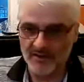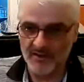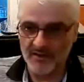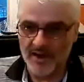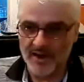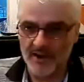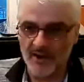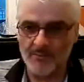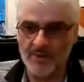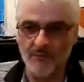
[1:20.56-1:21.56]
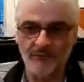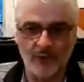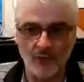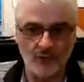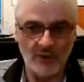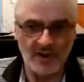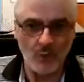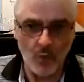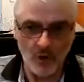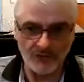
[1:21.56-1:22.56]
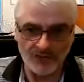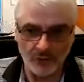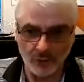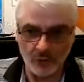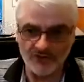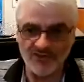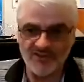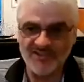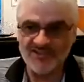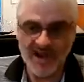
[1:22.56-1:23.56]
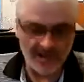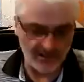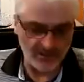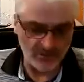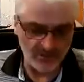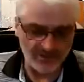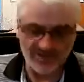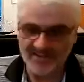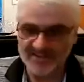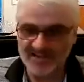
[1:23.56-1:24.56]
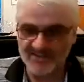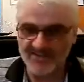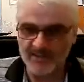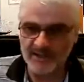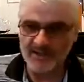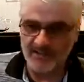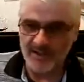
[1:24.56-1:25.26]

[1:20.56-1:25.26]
And a lot of people don't really want to, which is exactly the reason it tends to be there.